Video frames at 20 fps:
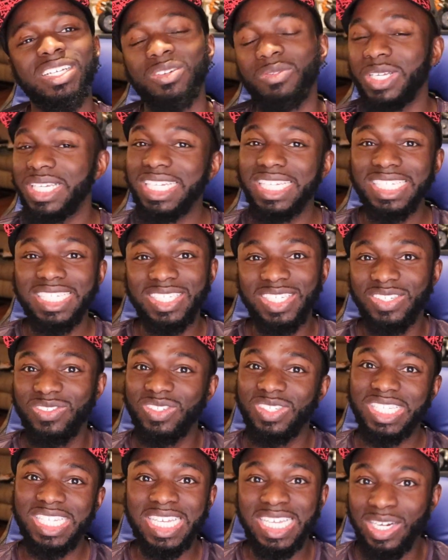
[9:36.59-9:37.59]
We didn't
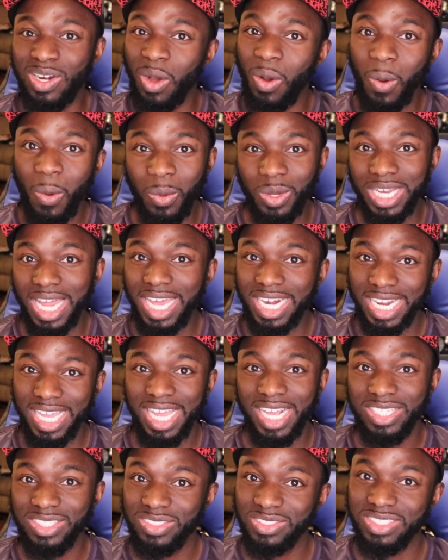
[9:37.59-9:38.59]
get a whole lot of
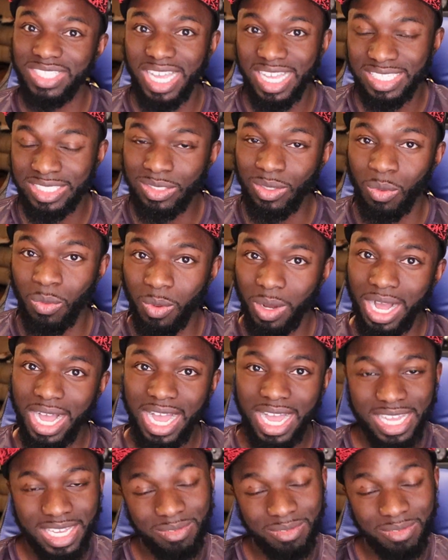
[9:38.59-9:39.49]
answers as to why.